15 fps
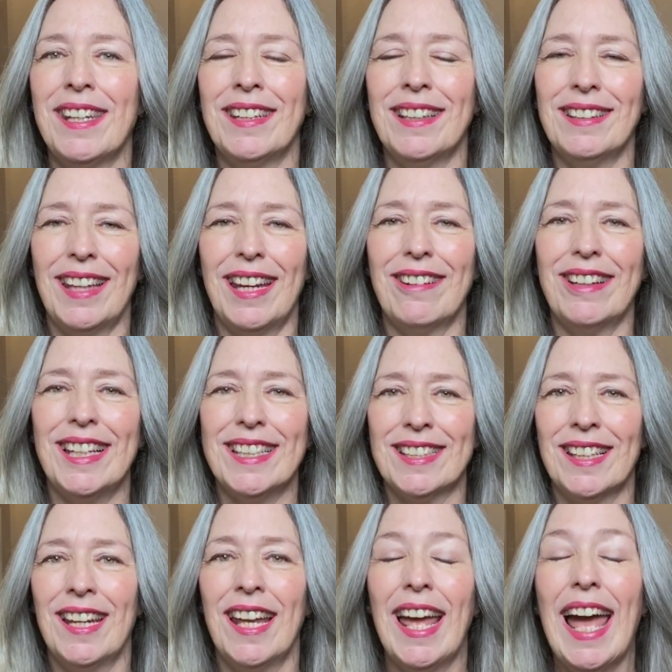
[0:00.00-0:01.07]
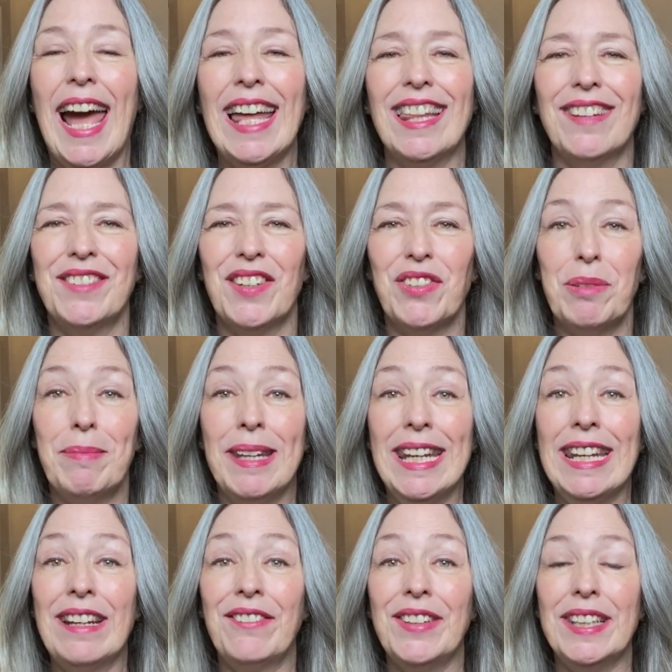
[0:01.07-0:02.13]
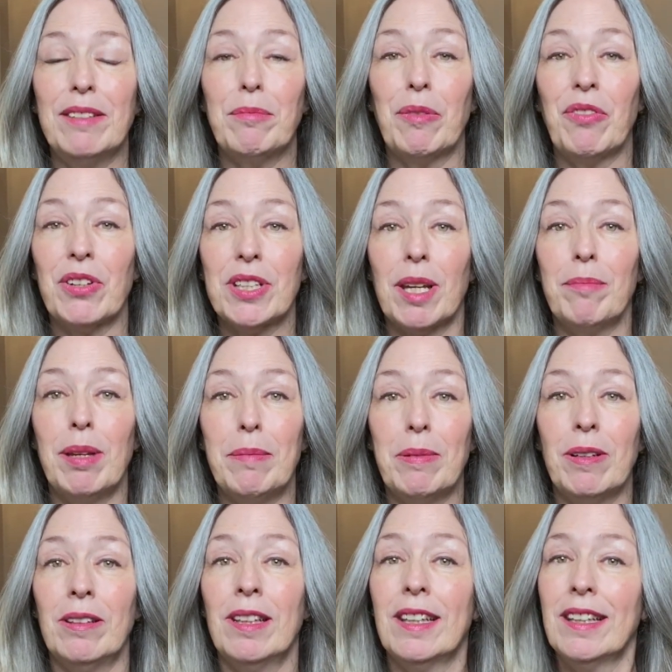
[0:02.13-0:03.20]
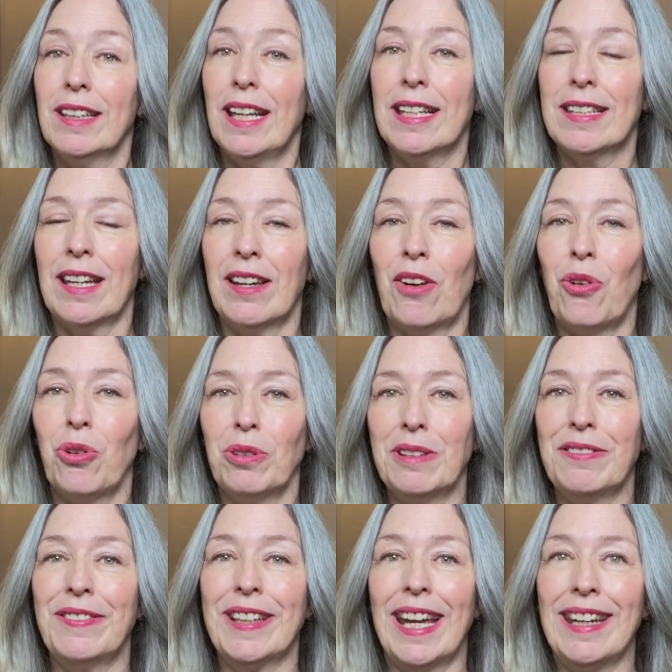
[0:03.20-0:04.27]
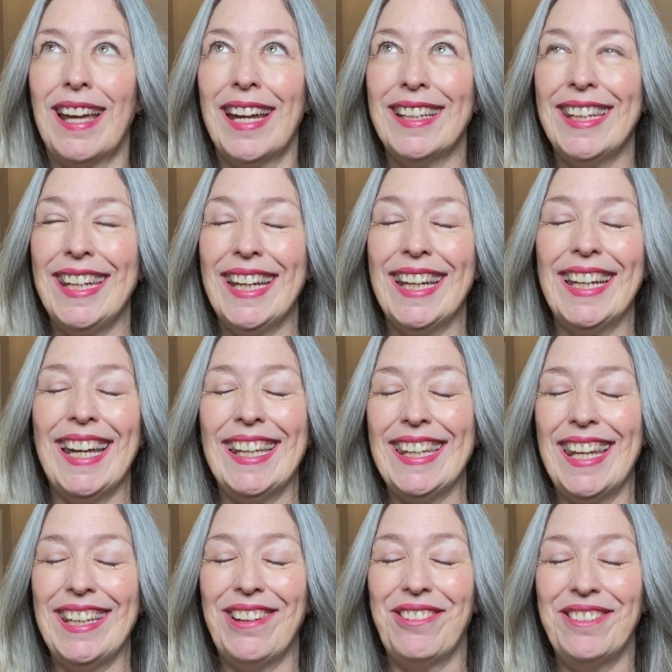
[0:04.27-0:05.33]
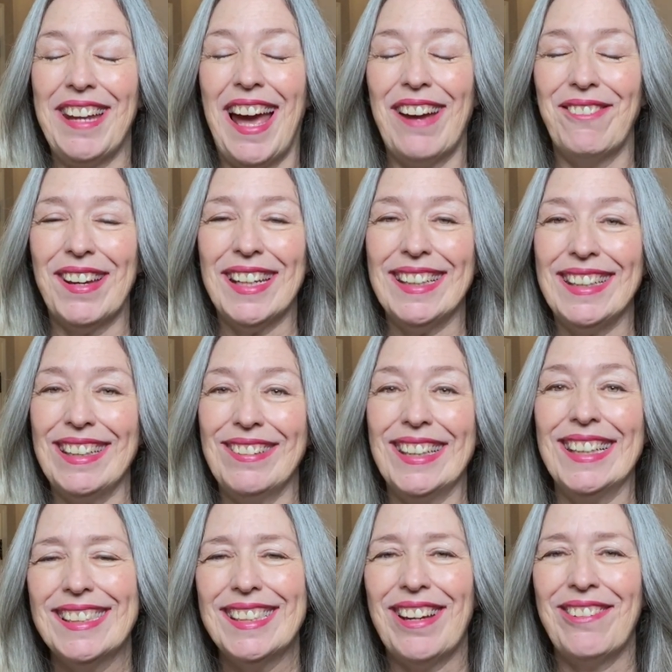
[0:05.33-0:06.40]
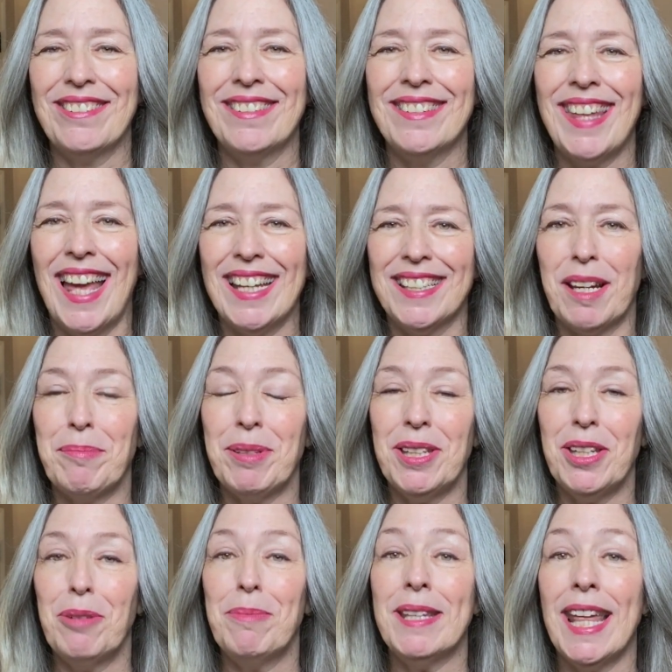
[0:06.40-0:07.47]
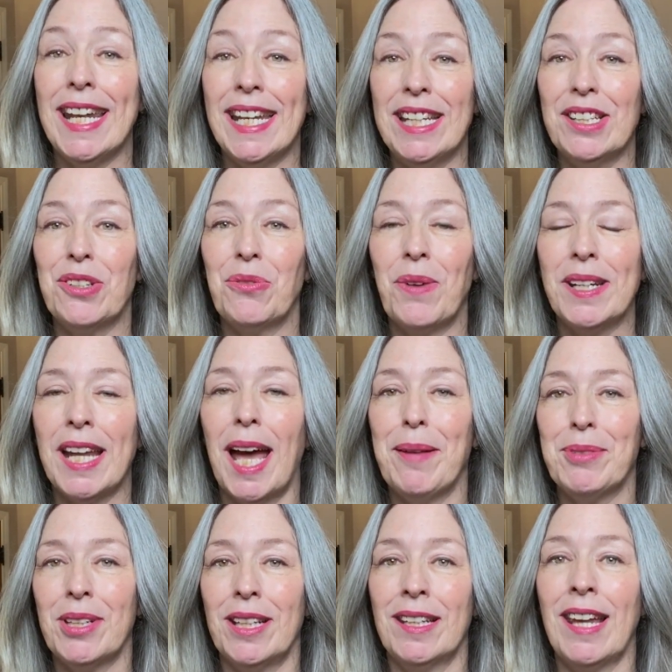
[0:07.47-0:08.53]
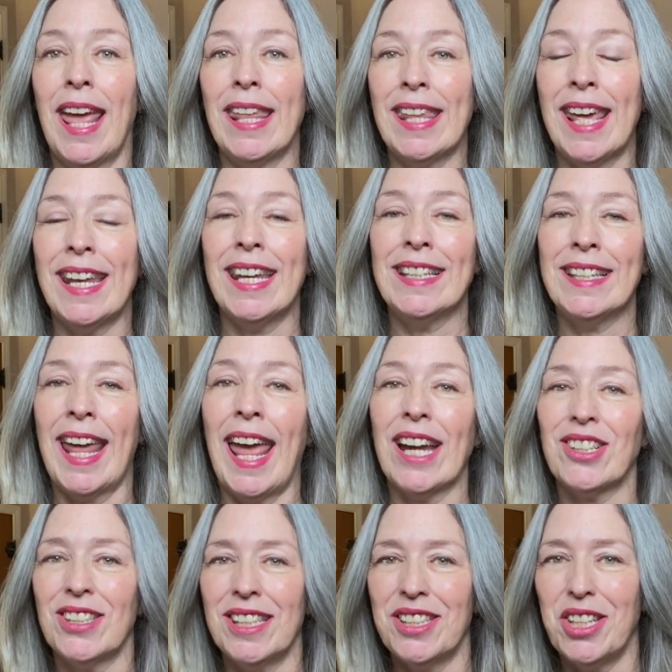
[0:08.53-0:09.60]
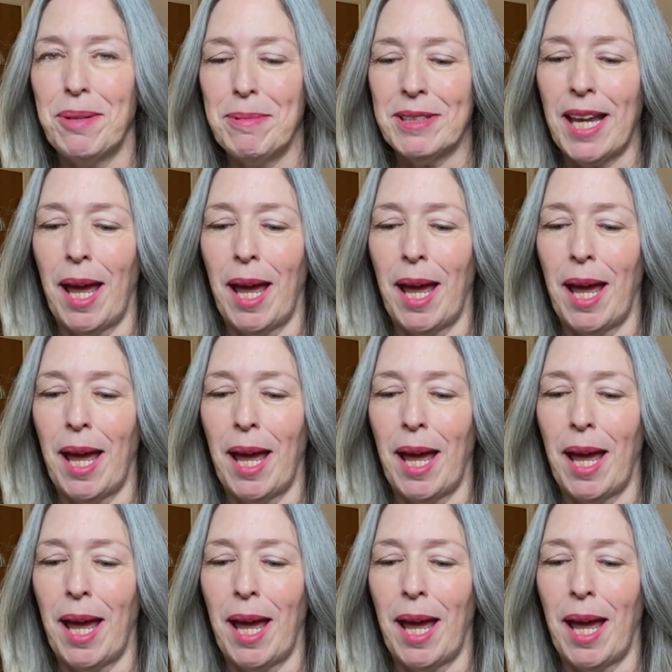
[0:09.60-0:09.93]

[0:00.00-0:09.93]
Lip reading: and hilarious. I loved every minute of it, but for some people, it's a horrific idea and they do not want to do it. So that's up to you, but that is one option, and that is actually the cheapest